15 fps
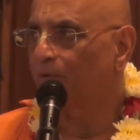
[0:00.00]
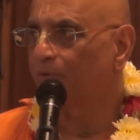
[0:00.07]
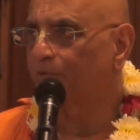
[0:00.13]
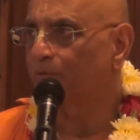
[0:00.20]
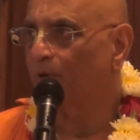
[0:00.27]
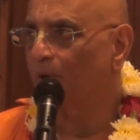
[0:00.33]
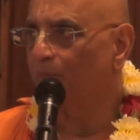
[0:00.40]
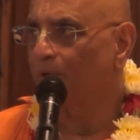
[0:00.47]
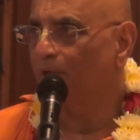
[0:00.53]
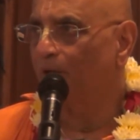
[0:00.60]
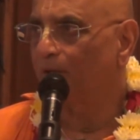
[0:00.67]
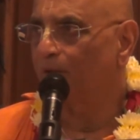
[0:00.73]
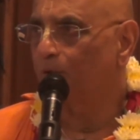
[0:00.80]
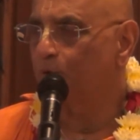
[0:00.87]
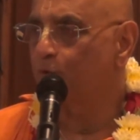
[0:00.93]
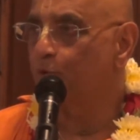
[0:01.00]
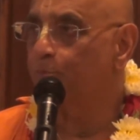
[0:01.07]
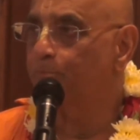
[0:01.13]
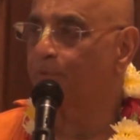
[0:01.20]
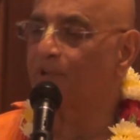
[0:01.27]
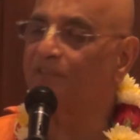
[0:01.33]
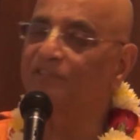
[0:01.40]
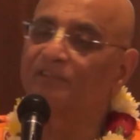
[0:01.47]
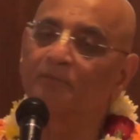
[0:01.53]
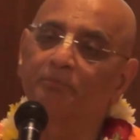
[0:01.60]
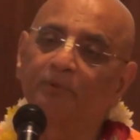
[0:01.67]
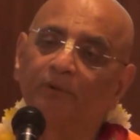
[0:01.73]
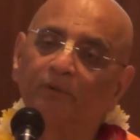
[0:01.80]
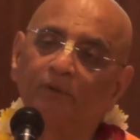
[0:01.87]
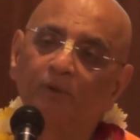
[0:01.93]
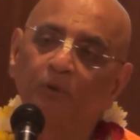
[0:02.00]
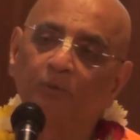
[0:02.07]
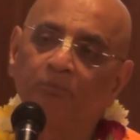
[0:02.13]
Goswami are the two principal